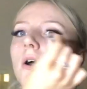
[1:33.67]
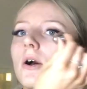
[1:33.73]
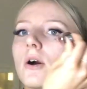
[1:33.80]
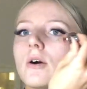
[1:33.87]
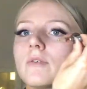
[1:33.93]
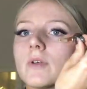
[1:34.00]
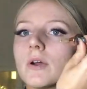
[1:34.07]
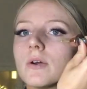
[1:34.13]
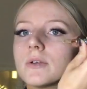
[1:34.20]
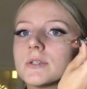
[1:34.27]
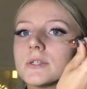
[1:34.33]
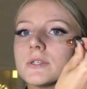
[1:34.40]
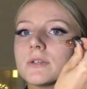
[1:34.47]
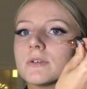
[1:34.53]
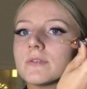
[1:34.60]
of it
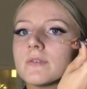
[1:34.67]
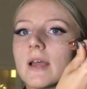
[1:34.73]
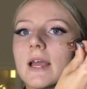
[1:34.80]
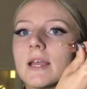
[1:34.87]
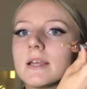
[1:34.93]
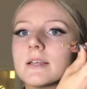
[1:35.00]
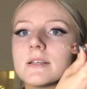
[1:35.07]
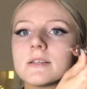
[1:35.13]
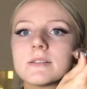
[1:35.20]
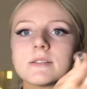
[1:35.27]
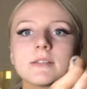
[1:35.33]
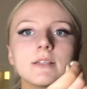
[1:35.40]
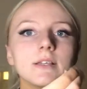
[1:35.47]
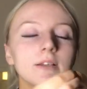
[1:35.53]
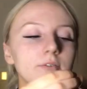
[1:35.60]
onto your
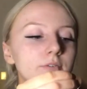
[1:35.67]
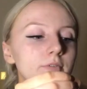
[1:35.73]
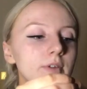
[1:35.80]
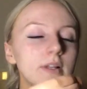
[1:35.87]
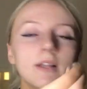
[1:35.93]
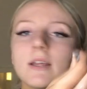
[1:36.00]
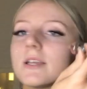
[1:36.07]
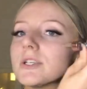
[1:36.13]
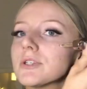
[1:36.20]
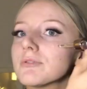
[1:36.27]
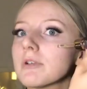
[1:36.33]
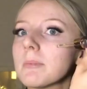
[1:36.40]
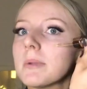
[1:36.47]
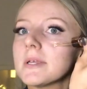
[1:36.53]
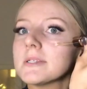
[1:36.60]
face. You can feel it like
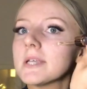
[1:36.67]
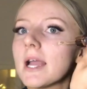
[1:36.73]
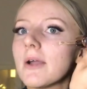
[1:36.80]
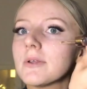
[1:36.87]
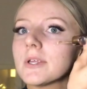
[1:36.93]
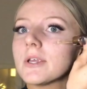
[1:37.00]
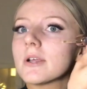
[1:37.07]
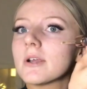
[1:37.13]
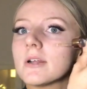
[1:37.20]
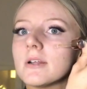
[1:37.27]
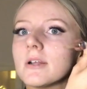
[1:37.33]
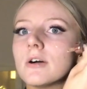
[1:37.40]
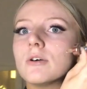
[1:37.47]
dripping down and you're kind of like,